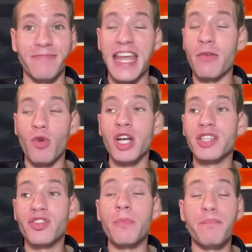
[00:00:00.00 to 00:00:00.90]
It
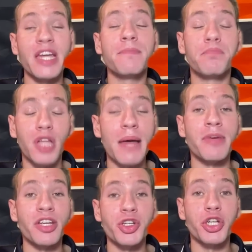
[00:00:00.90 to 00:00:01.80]
was the big
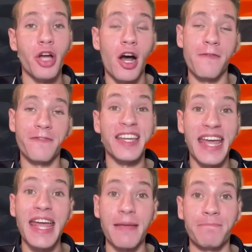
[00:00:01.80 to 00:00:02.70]
blemish of the
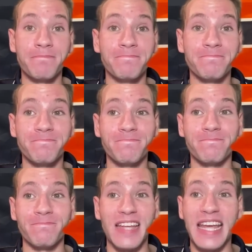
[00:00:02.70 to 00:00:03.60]
game.
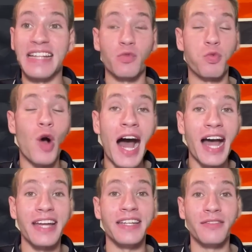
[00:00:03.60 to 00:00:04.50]
It's
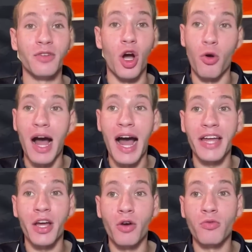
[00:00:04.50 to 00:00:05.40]
why
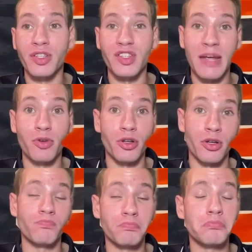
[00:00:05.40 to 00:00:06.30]
Ohio was able
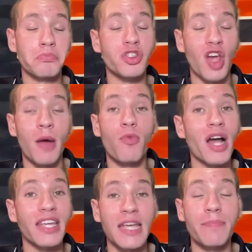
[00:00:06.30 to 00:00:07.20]
to
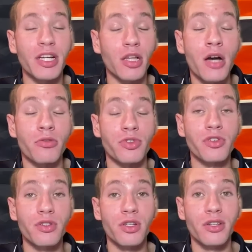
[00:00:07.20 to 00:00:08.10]
somewhat keep it close.